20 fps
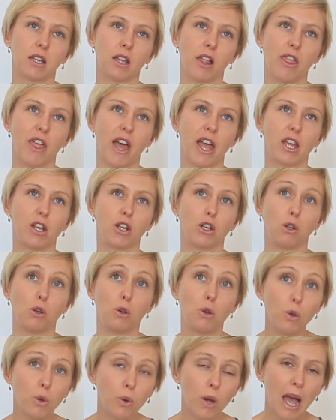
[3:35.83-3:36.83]
they
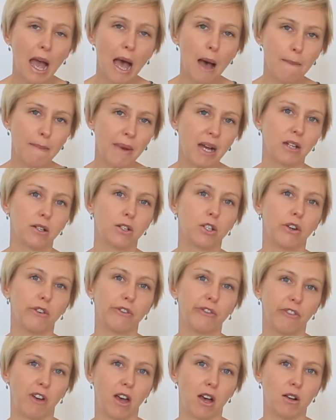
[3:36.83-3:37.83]
knew how much it
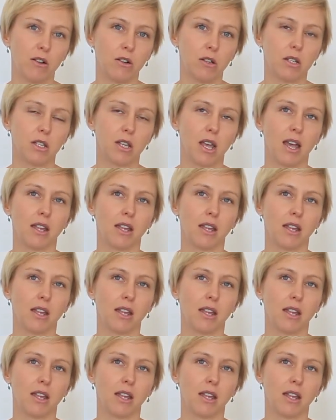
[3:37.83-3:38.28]
felt